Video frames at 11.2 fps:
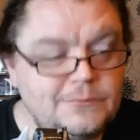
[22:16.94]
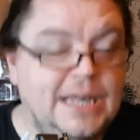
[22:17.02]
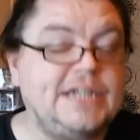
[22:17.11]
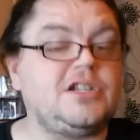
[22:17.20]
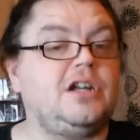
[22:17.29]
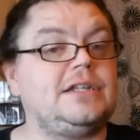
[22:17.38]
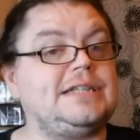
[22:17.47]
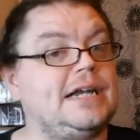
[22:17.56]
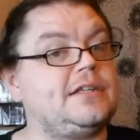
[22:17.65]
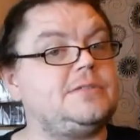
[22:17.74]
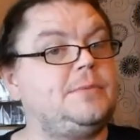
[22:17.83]
it's called
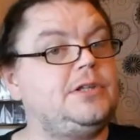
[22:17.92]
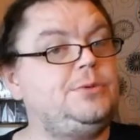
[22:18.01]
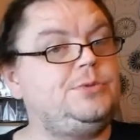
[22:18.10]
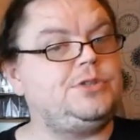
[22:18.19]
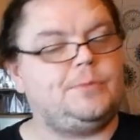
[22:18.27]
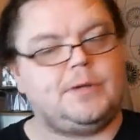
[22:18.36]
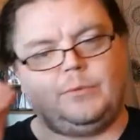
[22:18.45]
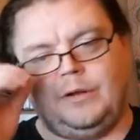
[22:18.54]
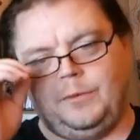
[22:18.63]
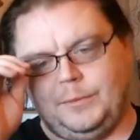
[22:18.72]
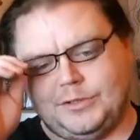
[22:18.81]
Attack of the Small YouTuber, where
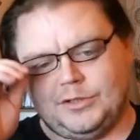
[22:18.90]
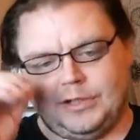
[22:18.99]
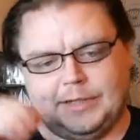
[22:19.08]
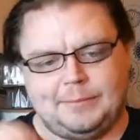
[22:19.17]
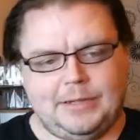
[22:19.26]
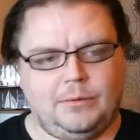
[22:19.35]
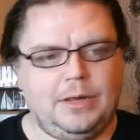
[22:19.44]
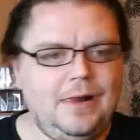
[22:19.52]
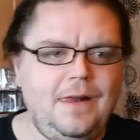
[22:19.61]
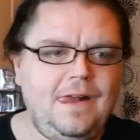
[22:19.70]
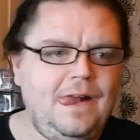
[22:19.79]
we'll be talking about
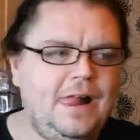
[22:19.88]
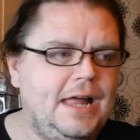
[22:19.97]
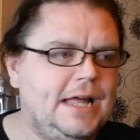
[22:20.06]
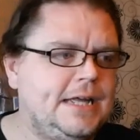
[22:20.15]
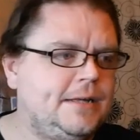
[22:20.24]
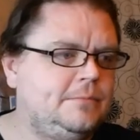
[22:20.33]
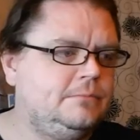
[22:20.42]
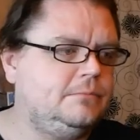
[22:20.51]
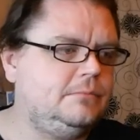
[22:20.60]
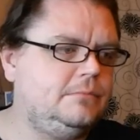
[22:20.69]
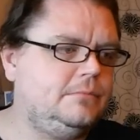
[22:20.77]

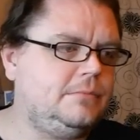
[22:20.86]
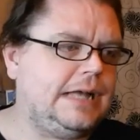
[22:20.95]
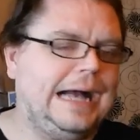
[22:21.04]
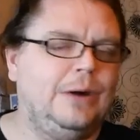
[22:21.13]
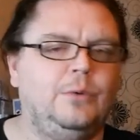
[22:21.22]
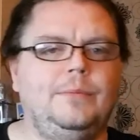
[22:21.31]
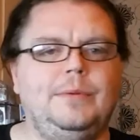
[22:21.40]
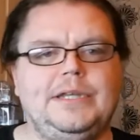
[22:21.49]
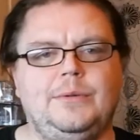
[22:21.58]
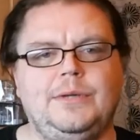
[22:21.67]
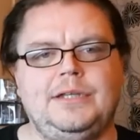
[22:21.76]
how
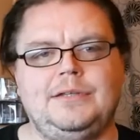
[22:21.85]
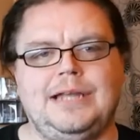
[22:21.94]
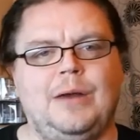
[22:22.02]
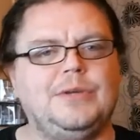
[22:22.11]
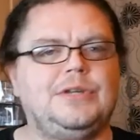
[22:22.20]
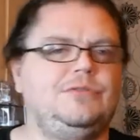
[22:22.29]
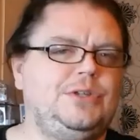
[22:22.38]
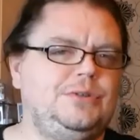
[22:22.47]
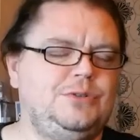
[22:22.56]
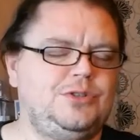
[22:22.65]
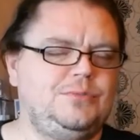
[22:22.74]
we do
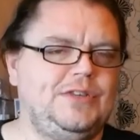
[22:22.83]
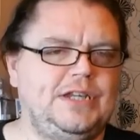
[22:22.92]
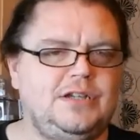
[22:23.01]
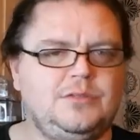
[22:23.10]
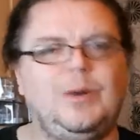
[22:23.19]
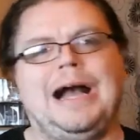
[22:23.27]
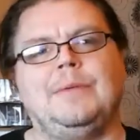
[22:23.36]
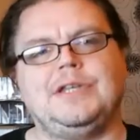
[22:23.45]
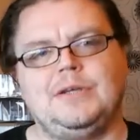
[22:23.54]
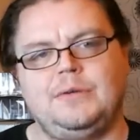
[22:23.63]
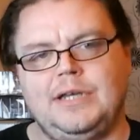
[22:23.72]
YouTube videos, why
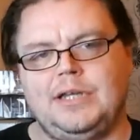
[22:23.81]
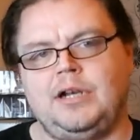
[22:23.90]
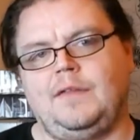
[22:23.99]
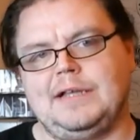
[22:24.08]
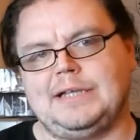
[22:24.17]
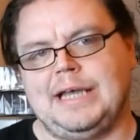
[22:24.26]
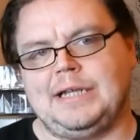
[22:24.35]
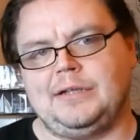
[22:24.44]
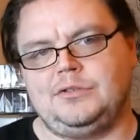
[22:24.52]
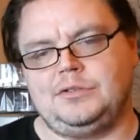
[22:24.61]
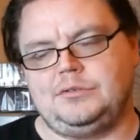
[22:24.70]
we do it, and all that
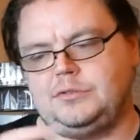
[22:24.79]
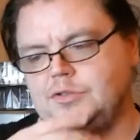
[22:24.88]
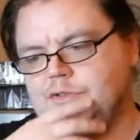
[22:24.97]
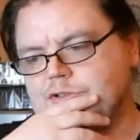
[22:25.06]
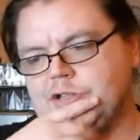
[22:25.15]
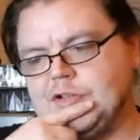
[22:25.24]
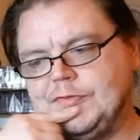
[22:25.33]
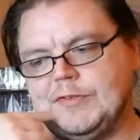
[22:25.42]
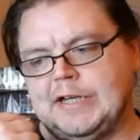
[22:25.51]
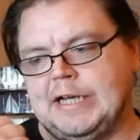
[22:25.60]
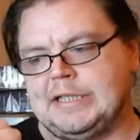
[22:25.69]
kind of good
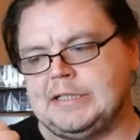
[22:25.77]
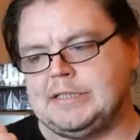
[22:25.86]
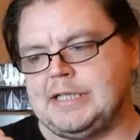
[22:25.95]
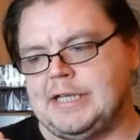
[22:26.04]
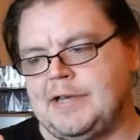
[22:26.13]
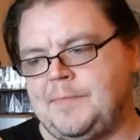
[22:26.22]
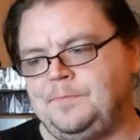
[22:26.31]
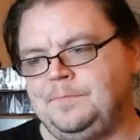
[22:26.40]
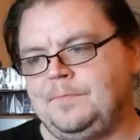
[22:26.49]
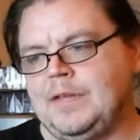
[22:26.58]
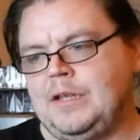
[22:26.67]
stuff.
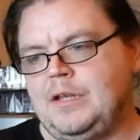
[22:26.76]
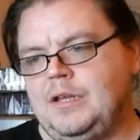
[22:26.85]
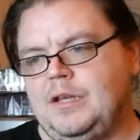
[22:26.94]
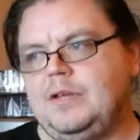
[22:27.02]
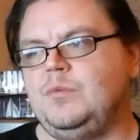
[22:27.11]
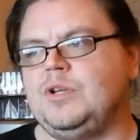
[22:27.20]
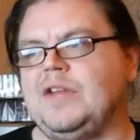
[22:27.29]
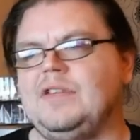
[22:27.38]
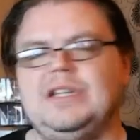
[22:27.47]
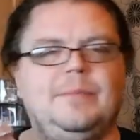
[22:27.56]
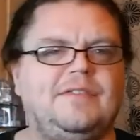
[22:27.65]
And we're gonna
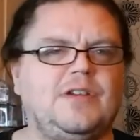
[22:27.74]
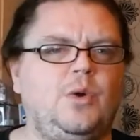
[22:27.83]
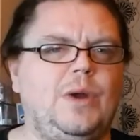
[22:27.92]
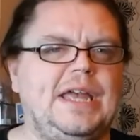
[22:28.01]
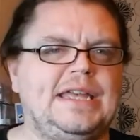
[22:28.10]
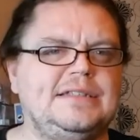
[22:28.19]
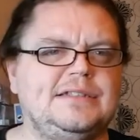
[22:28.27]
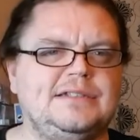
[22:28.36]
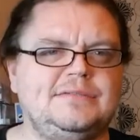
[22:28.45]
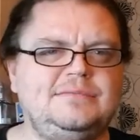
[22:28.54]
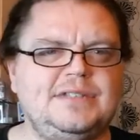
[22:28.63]
have a little bit of a quiz
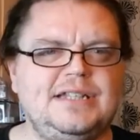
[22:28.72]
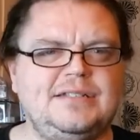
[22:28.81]
and